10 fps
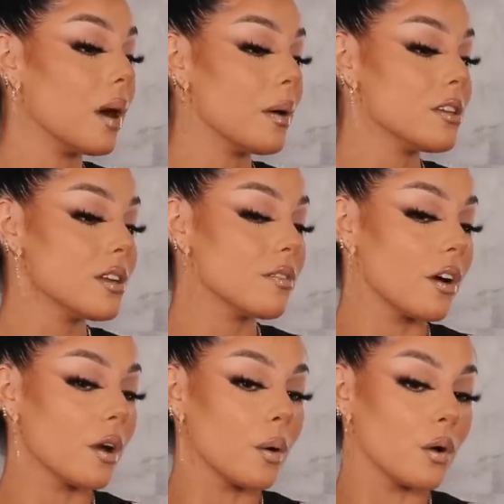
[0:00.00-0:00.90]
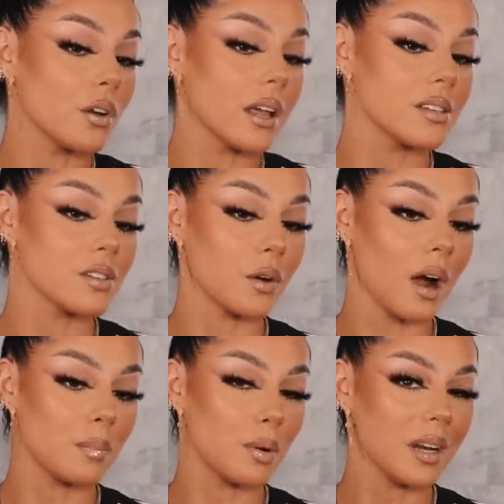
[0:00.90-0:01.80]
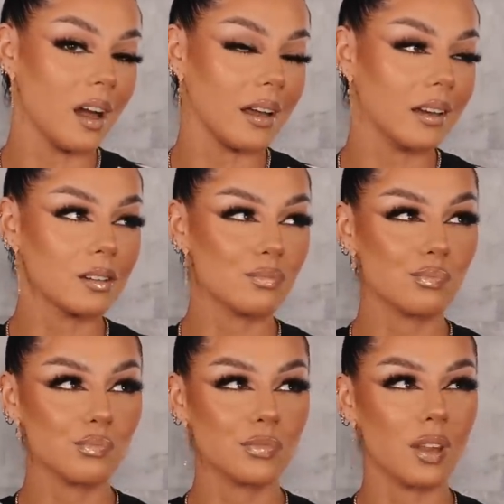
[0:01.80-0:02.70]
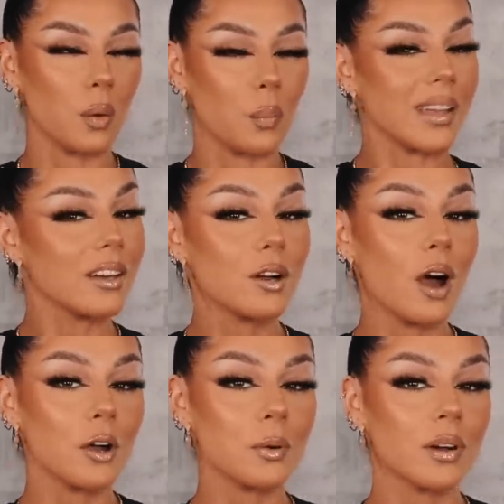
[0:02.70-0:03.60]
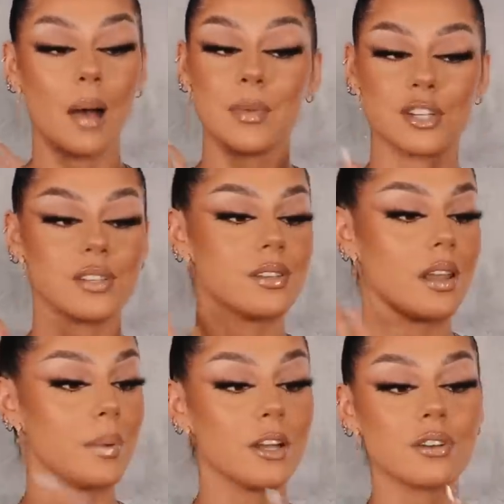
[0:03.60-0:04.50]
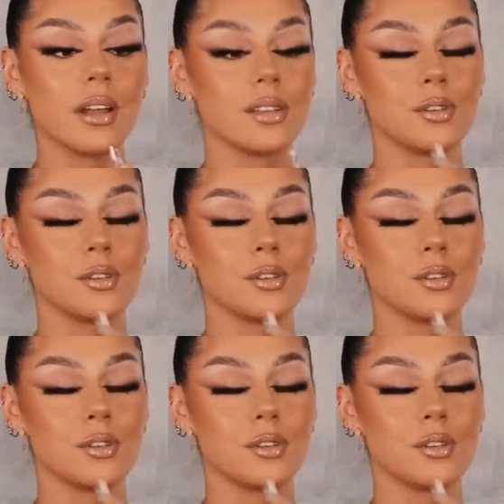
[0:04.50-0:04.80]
I posted a photo on Instagram probably like a week ago. I'm gonna just insert the picture in here